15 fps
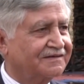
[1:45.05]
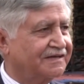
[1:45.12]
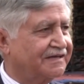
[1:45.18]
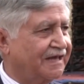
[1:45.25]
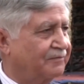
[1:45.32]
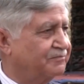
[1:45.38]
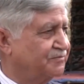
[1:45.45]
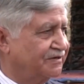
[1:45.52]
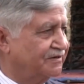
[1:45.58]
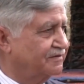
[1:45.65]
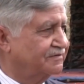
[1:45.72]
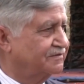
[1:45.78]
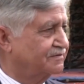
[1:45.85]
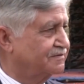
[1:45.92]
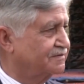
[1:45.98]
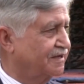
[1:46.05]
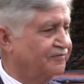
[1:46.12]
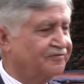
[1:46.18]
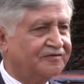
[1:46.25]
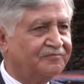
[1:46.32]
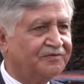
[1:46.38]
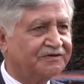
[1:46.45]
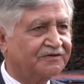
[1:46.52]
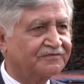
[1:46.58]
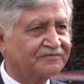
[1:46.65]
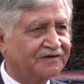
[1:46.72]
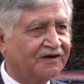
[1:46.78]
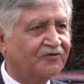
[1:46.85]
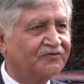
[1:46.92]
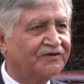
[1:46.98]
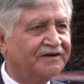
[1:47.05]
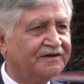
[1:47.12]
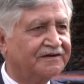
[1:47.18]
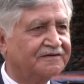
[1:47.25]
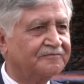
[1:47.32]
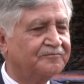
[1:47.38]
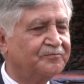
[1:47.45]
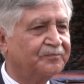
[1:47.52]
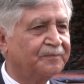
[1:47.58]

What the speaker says: recaptured every bit of ground here,